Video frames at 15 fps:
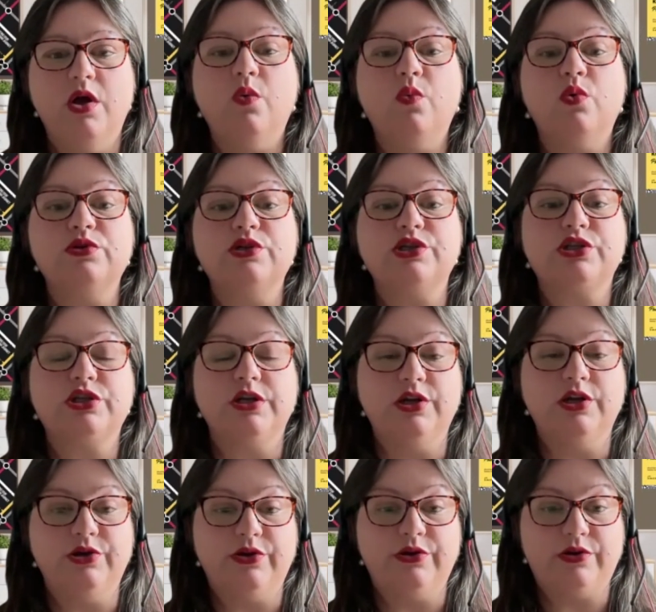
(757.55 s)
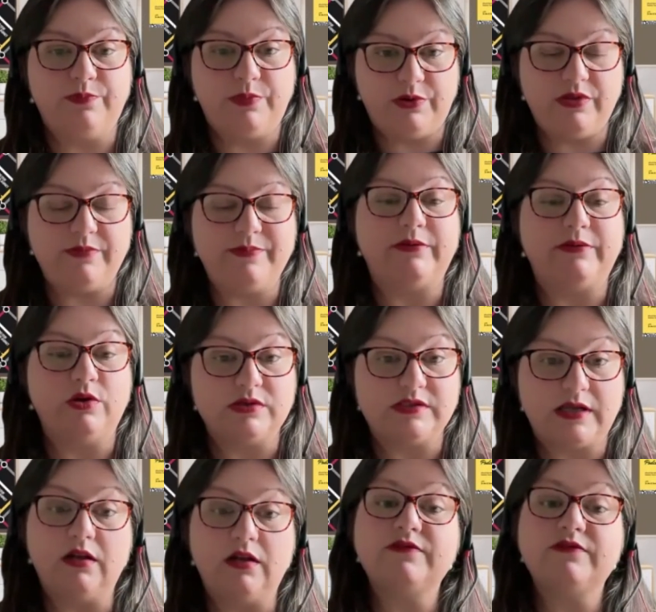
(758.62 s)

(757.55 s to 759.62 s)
wants to learn both about yourself.